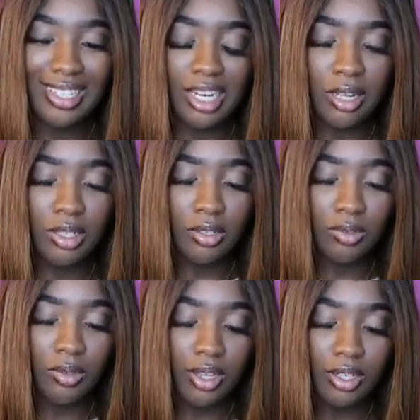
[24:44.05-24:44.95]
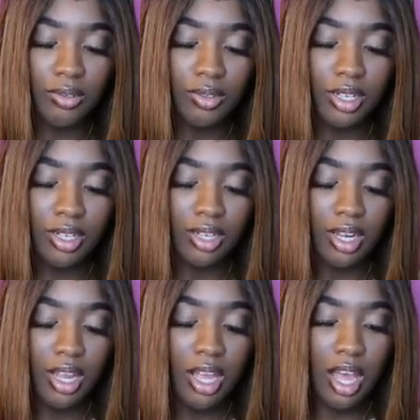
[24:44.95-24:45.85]
and I don't know how to do that.
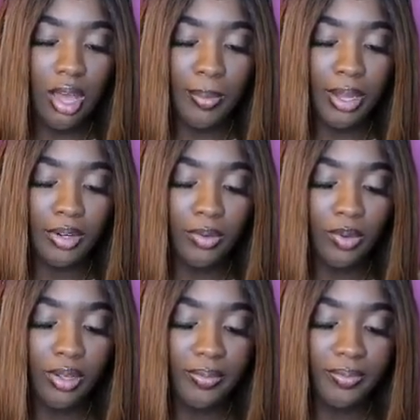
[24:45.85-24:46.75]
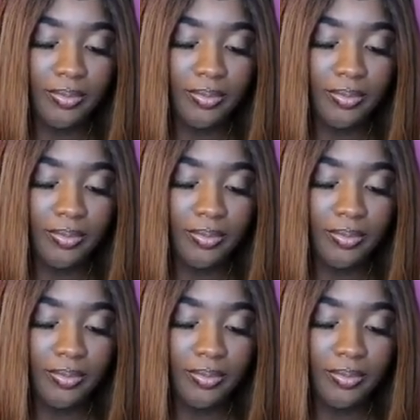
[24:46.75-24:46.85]
I might do it.